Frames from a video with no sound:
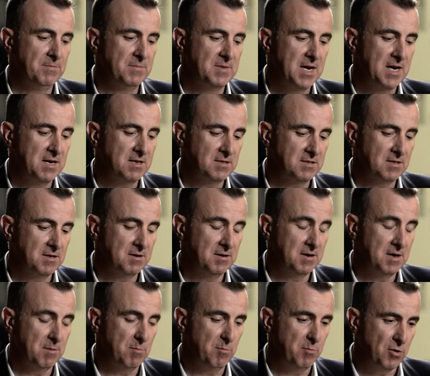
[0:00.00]
That is an
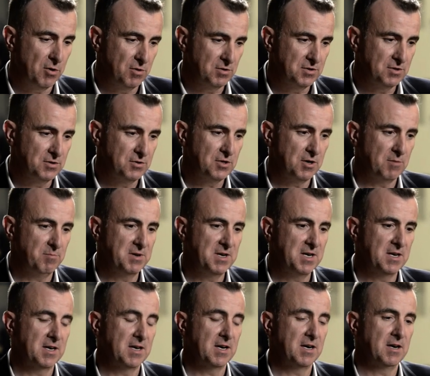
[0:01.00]
important
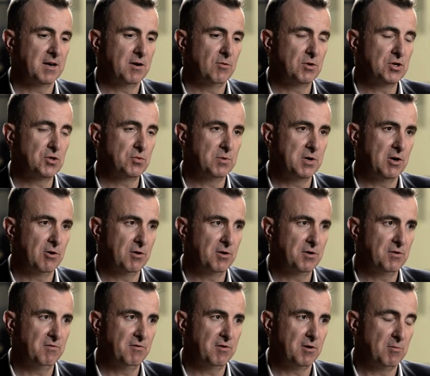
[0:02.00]
topic uh, which we
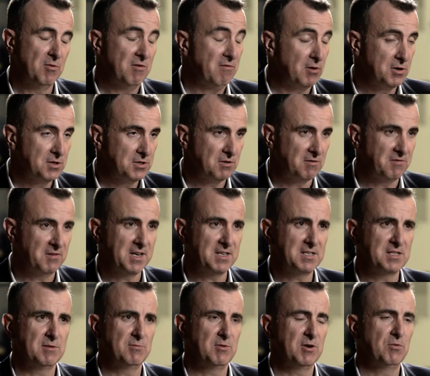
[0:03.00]
learn from a voice of
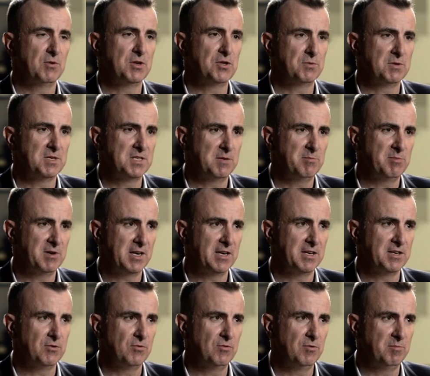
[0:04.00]
customer, which we
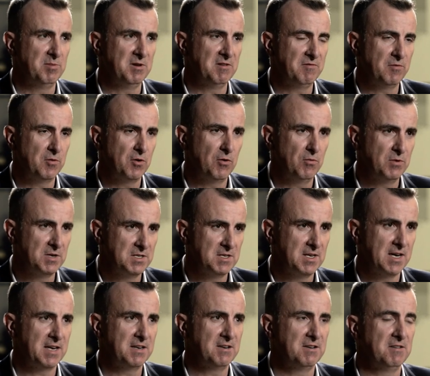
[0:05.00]
typically do before we
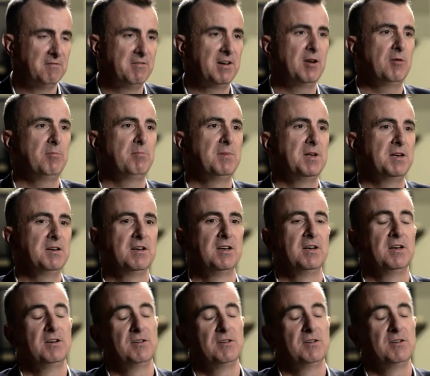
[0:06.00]
start a development.